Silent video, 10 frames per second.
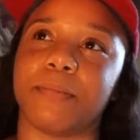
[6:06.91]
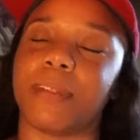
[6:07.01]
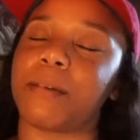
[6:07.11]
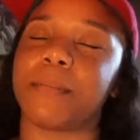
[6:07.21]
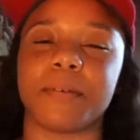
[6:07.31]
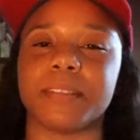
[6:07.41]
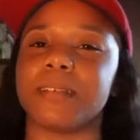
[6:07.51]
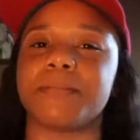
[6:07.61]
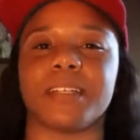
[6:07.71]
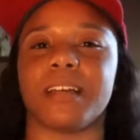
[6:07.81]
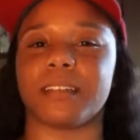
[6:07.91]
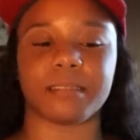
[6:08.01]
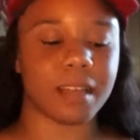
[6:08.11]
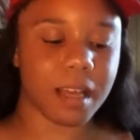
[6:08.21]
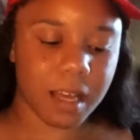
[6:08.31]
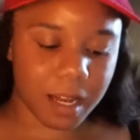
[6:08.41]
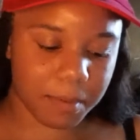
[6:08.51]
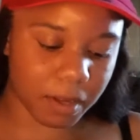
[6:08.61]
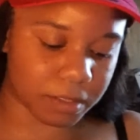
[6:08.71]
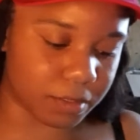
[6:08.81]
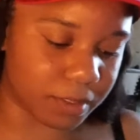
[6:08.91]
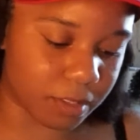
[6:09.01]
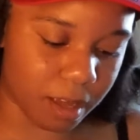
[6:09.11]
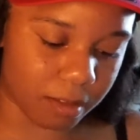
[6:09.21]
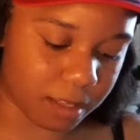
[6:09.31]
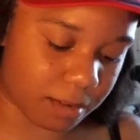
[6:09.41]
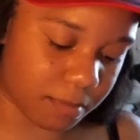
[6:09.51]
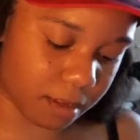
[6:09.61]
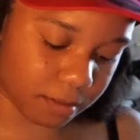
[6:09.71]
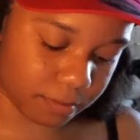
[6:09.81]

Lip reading: like be something like that? Let me go to it so y'all don't think I'm lying.